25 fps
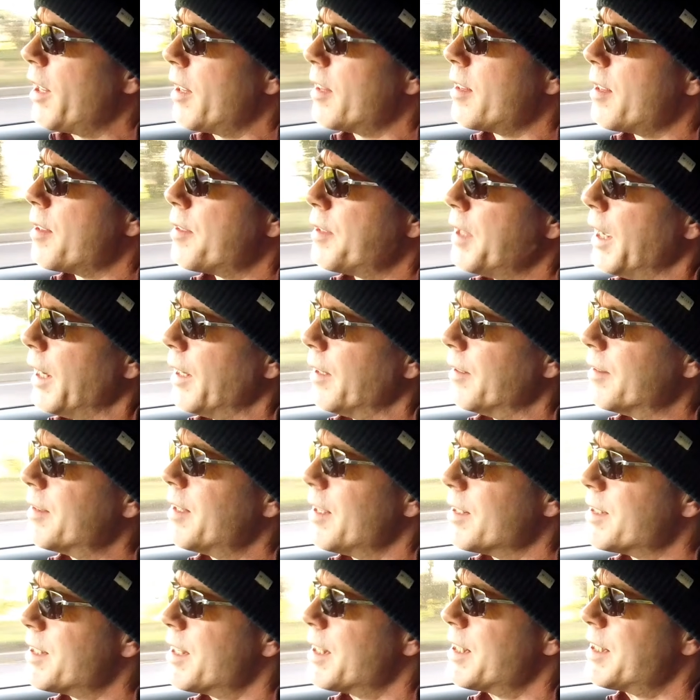other thing
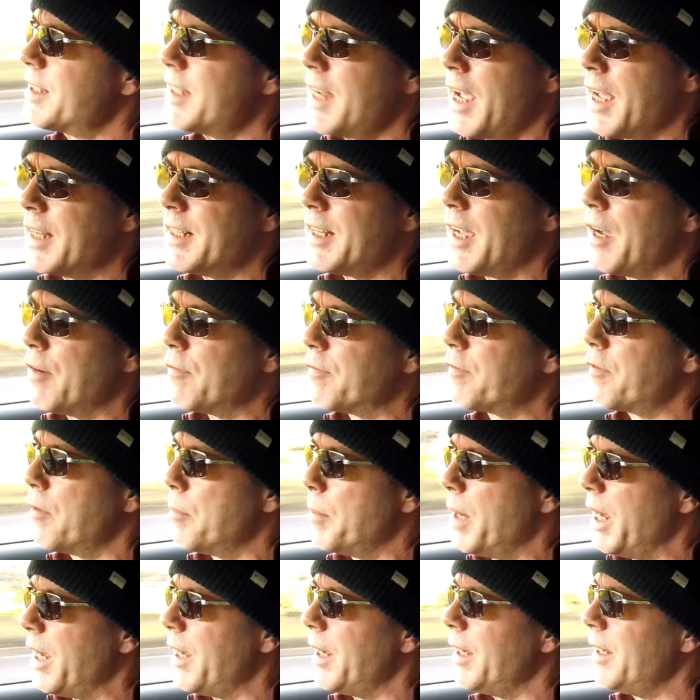that's a standout for
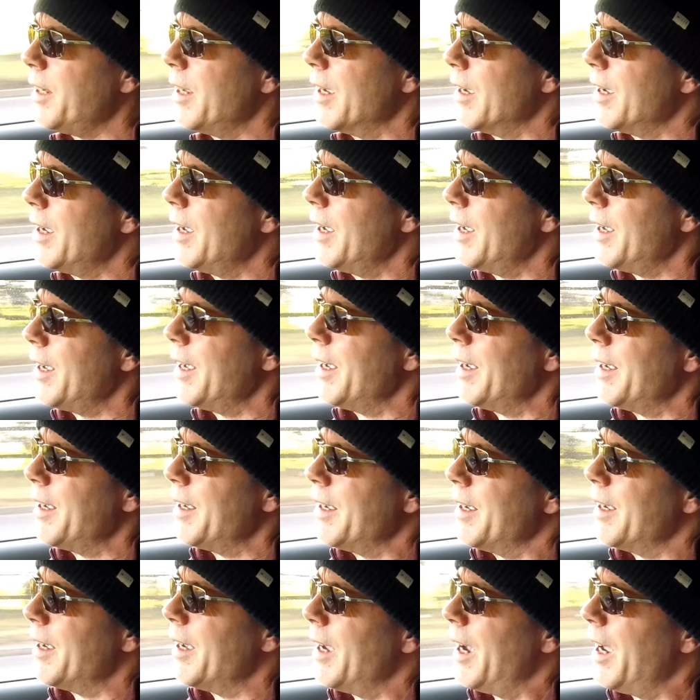me,
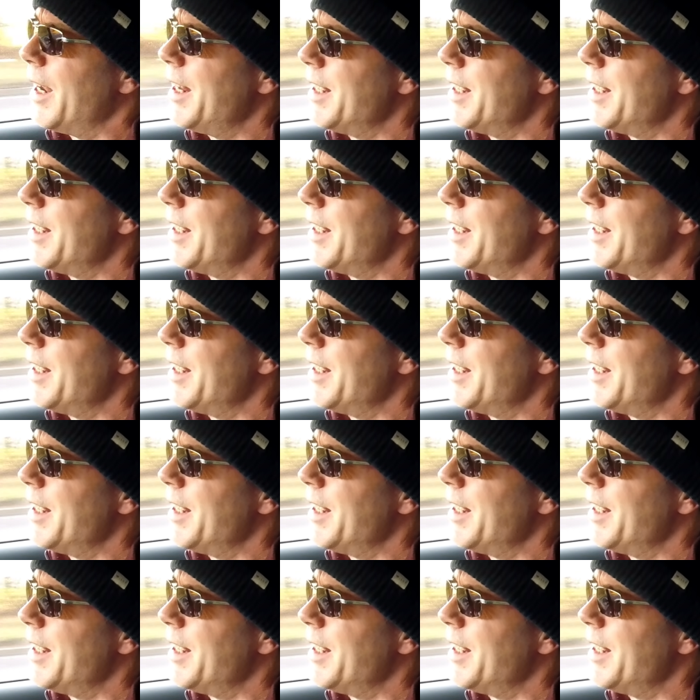and